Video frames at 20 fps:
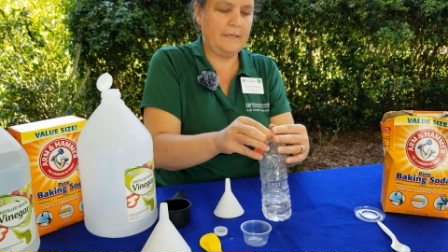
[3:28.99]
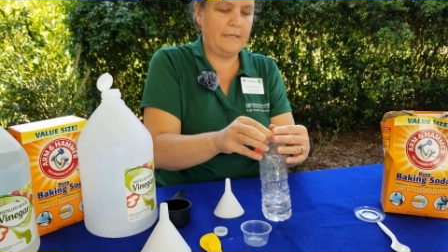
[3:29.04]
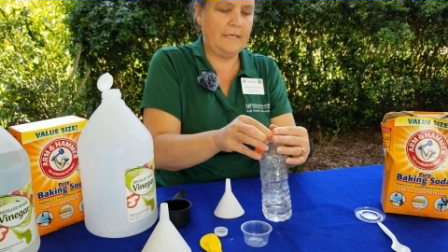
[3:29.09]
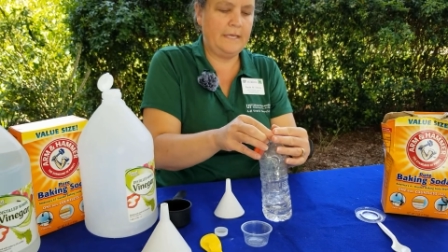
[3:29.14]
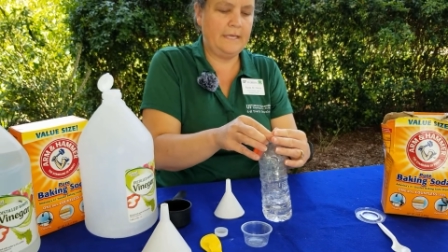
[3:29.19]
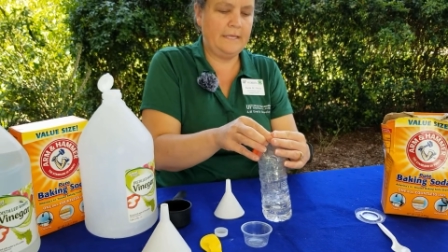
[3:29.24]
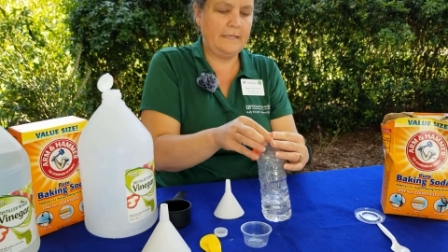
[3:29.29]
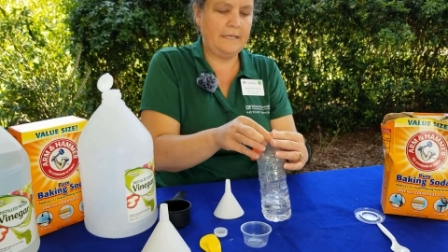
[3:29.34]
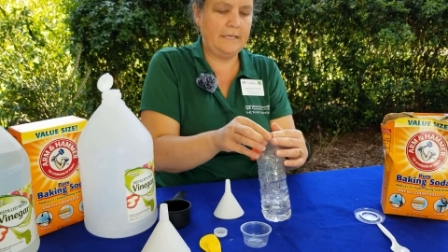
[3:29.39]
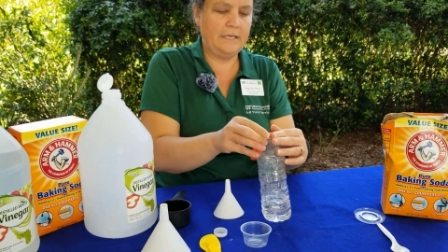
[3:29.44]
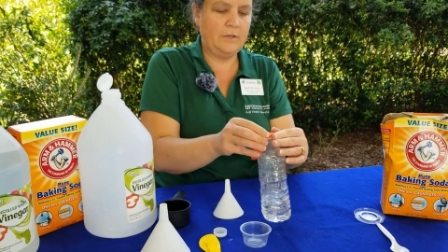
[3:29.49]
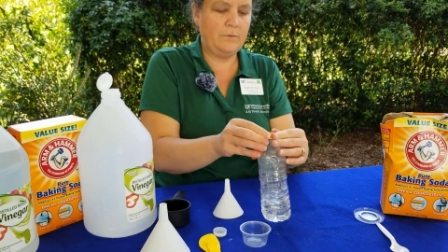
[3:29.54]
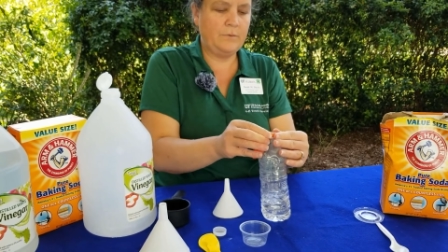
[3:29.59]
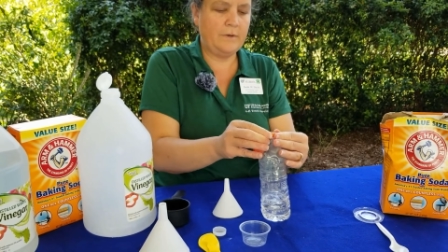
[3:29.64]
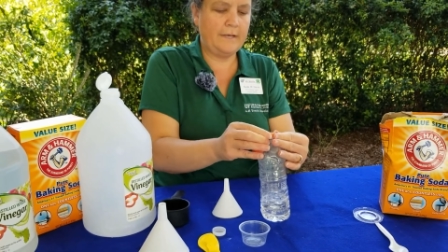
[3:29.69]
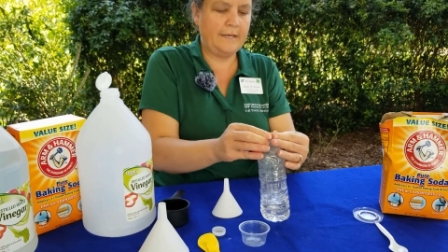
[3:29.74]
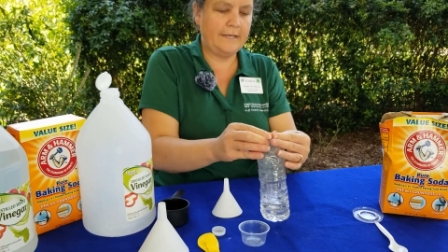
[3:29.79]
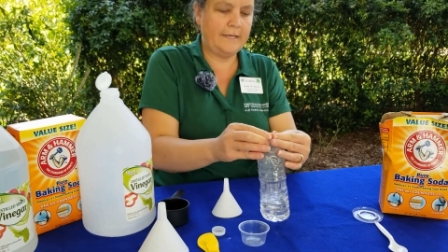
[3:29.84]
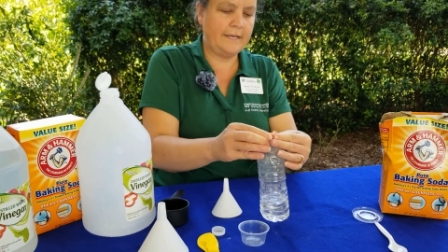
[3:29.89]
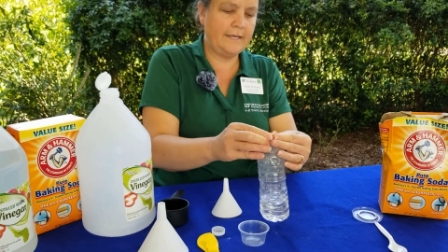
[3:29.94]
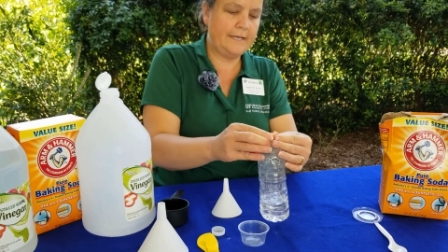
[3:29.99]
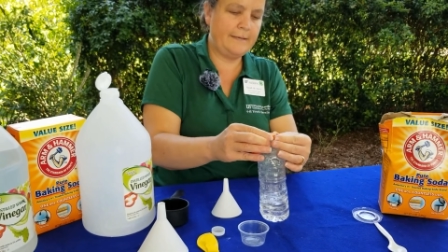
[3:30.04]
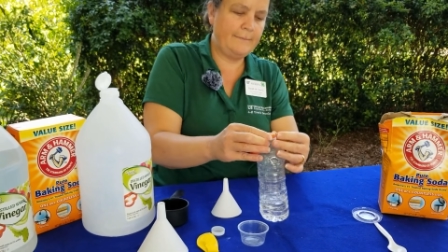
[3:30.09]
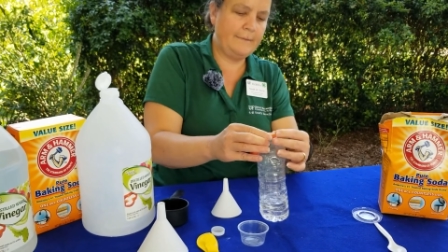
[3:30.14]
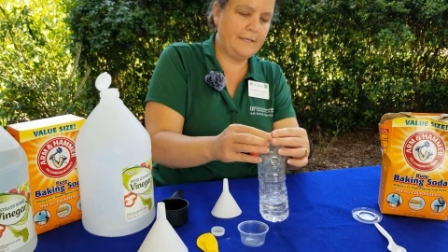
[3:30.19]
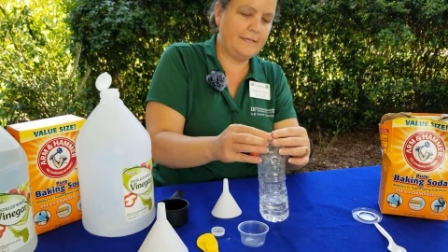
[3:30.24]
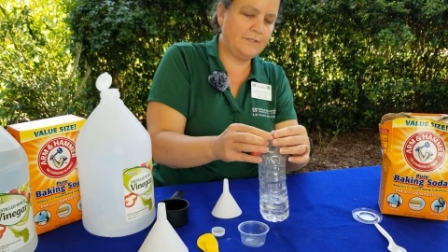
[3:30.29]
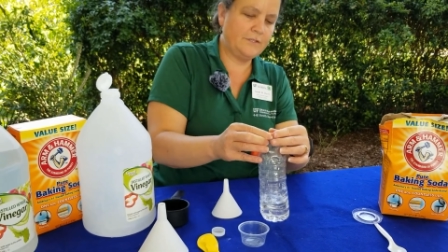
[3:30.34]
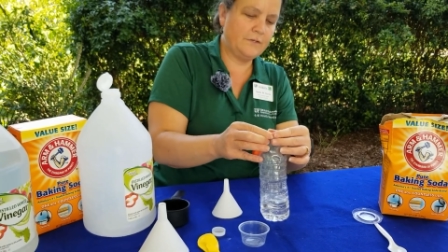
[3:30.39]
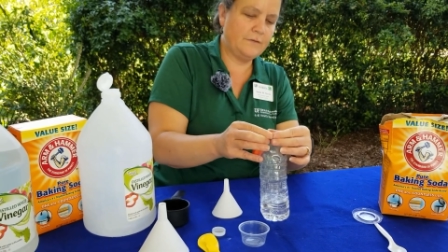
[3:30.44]
and then you want to kind of
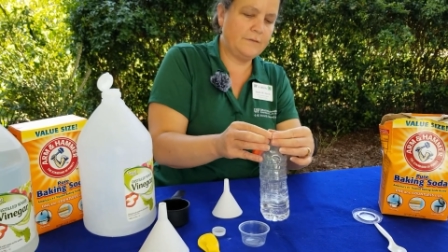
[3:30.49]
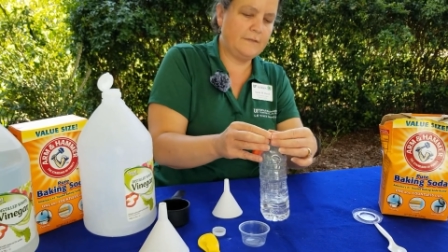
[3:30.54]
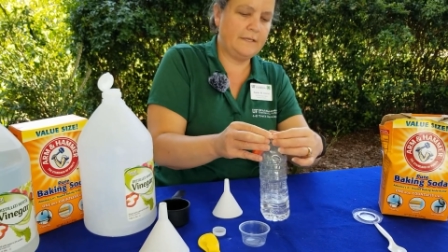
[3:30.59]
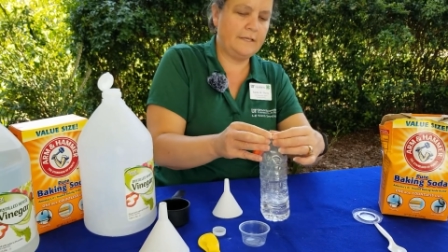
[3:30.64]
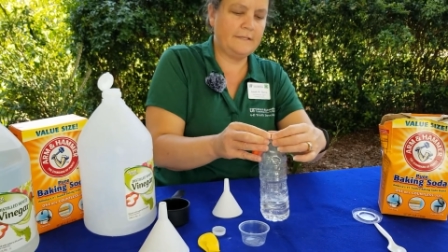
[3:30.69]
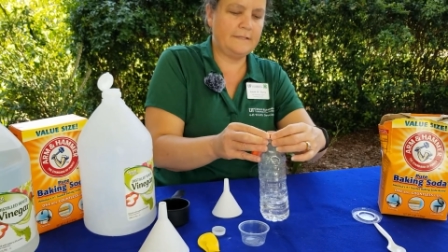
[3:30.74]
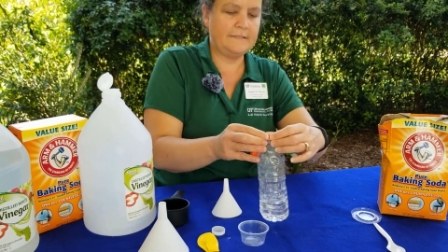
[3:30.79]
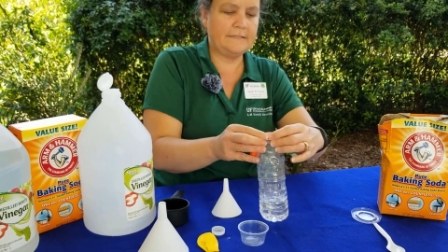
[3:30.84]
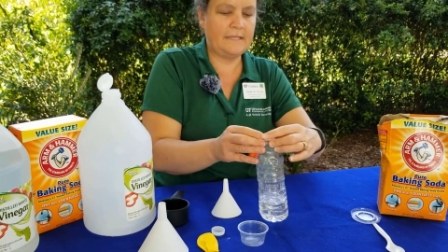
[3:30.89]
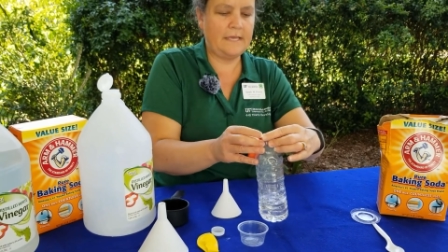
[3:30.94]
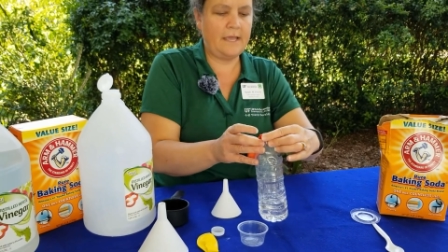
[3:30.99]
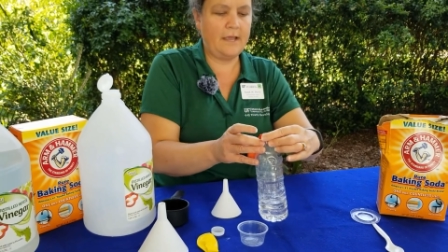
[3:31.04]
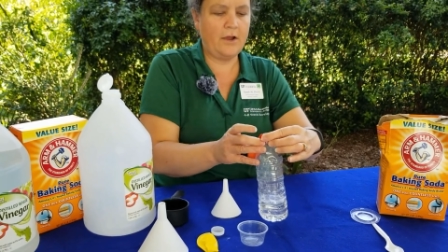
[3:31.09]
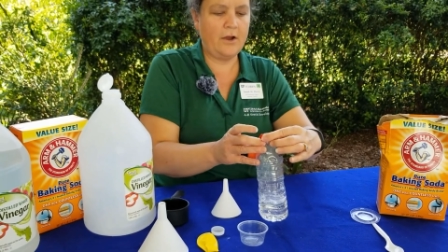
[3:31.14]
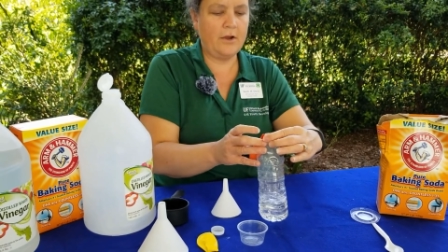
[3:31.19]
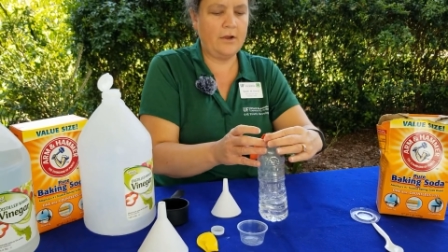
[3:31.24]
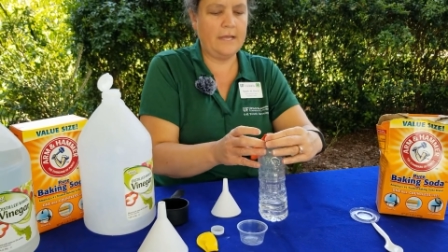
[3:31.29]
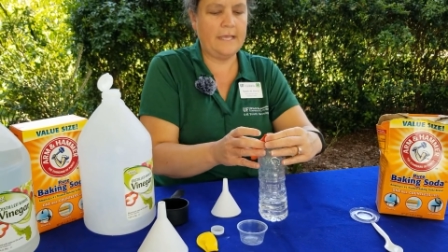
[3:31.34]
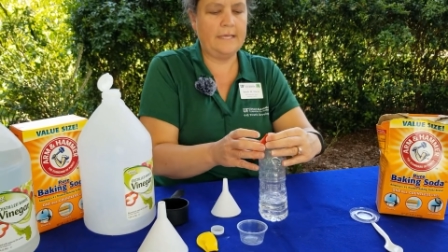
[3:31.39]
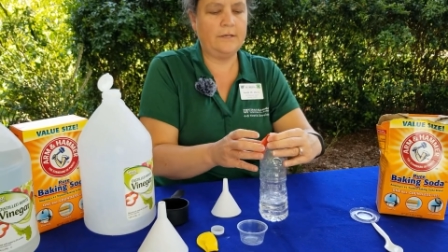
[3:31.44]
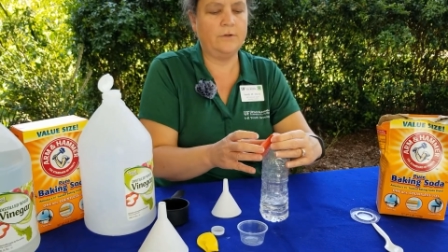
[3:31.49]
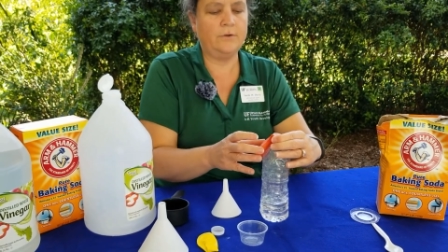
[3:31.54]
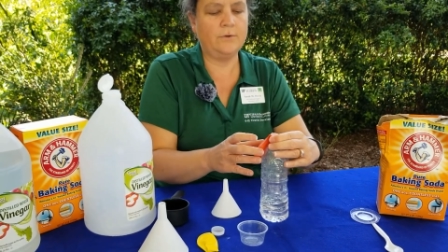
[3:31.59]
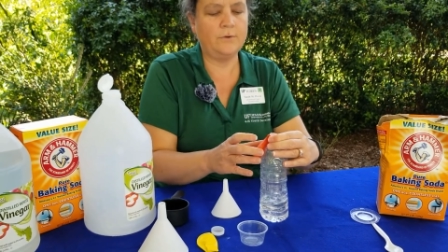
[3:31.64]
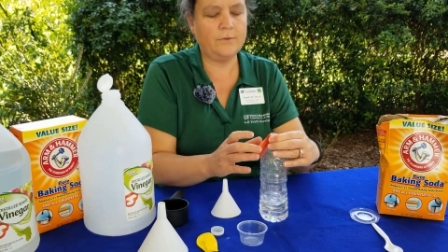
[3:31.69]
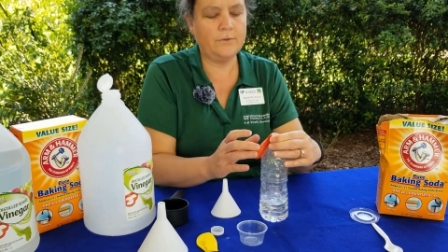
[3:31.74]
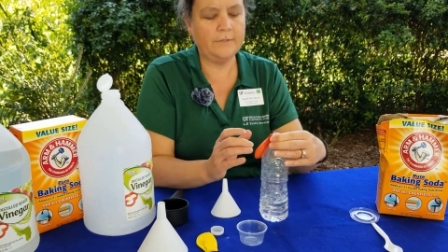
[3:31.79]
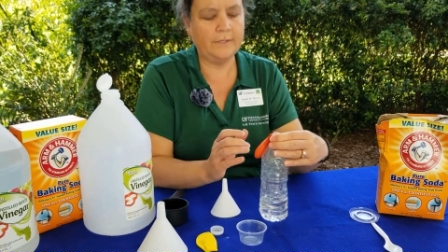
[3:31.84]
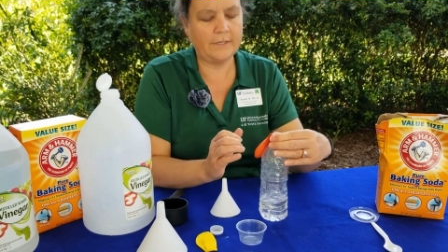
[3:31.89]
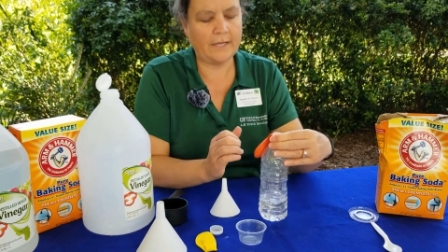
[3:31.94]
make sure that it's there and
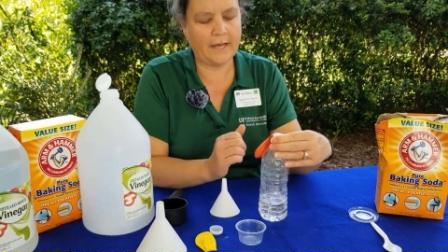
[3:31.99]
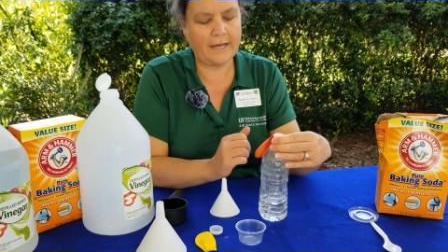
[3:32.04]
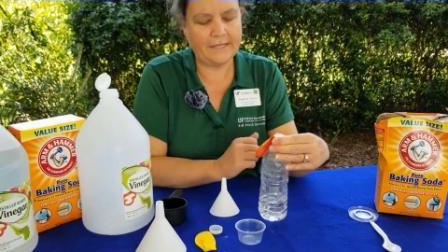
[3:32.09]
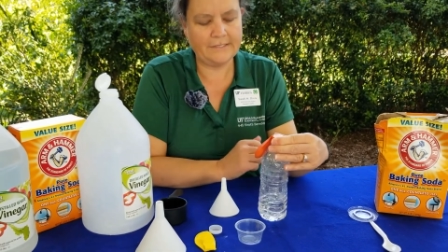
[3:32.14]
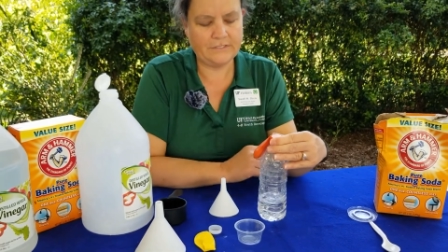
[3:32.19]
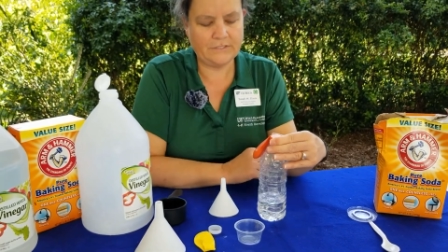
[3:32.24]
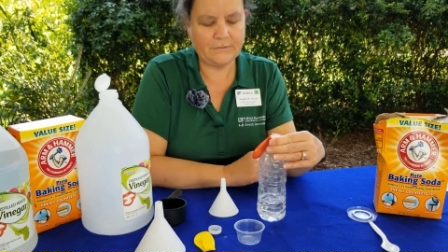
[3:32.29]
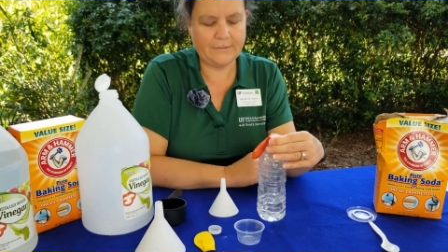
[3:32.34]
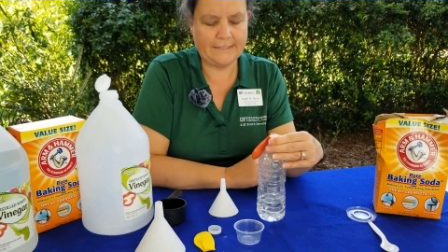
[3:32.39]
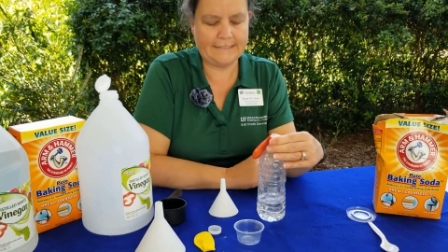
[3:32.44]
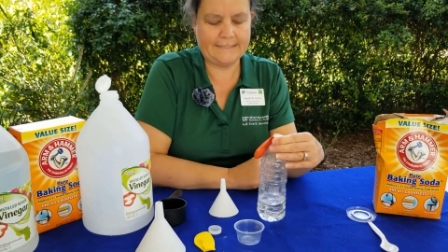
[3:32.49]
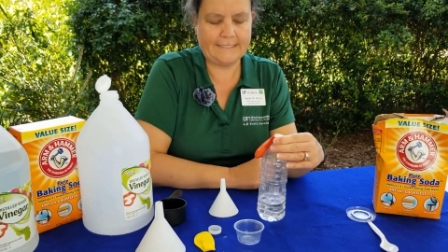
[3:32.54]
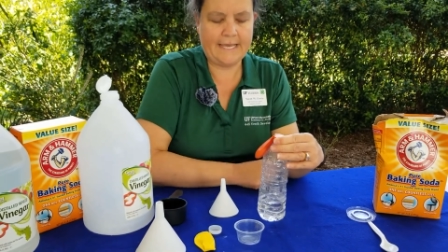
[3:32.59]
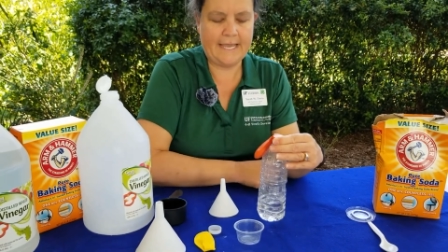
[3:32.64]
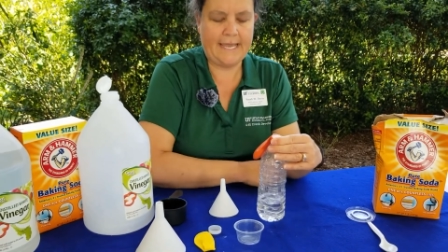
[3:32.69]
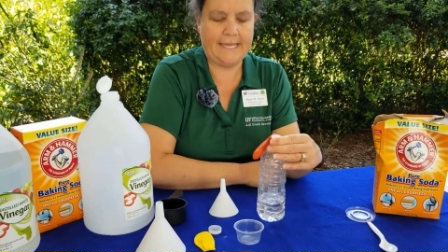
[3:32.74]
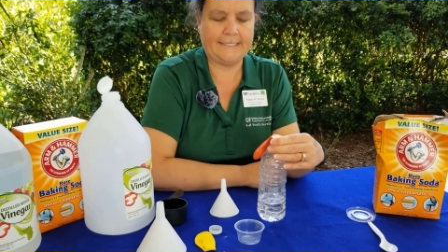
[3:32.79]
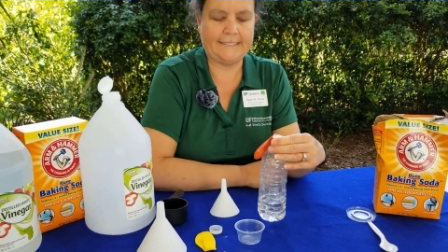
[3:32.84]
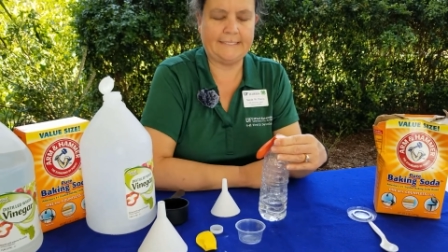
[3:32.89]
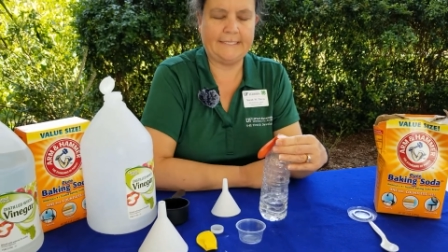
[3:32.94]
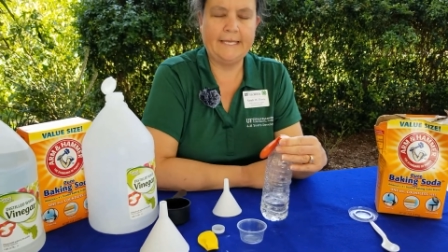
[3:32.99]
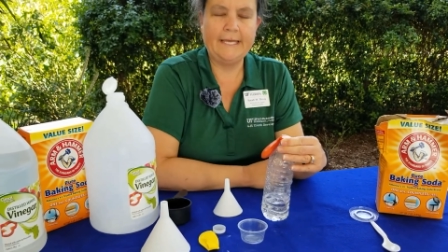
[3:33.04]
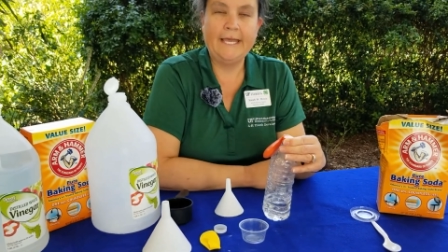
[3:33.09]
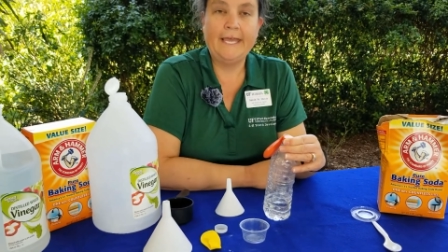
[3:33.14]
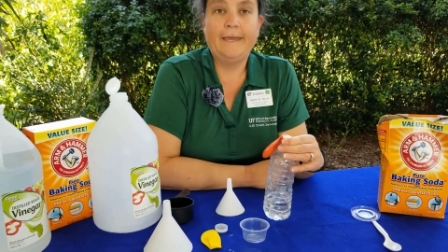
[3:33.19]
hold onto it tight